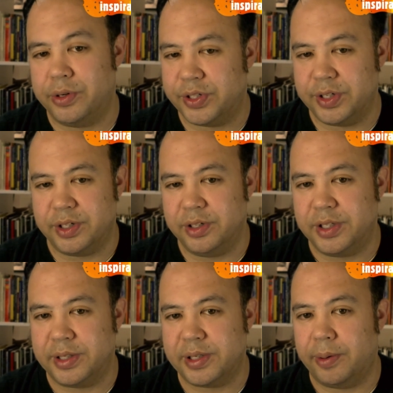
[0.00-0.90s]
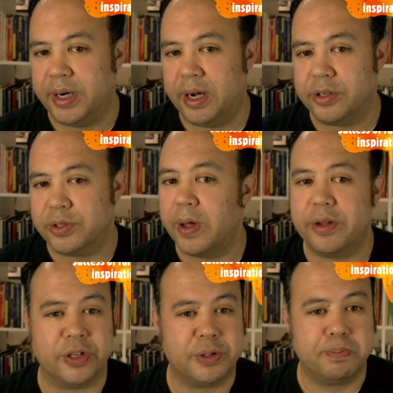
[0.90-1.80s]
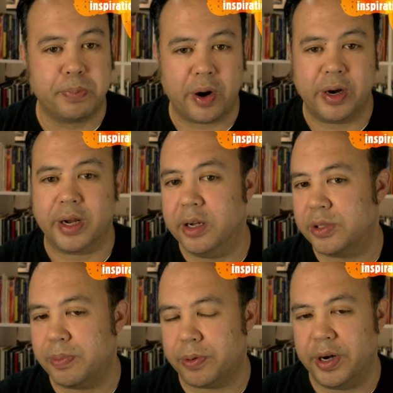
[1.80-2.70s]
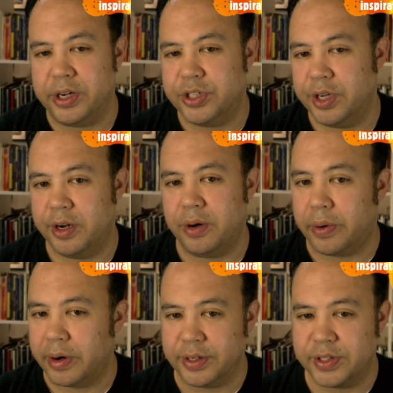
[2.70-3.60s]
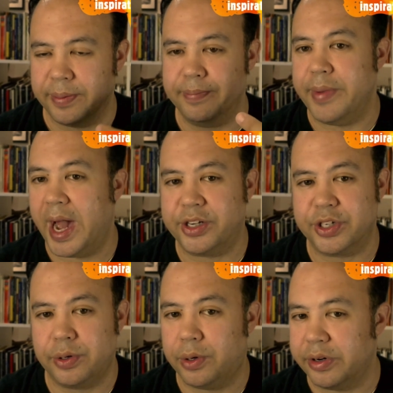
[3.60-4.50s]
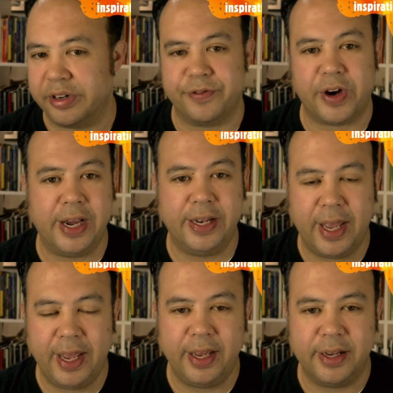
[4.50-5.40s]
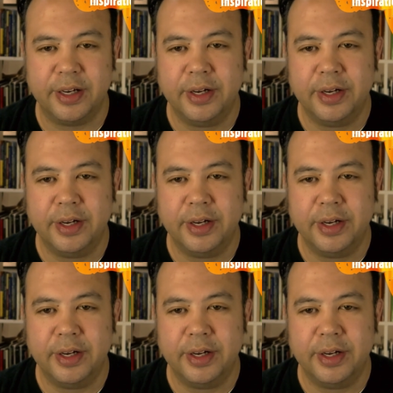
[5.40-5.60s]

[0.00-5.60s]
assistance of someone else, whether it's bardic inspiration or it's some magical or divine aid.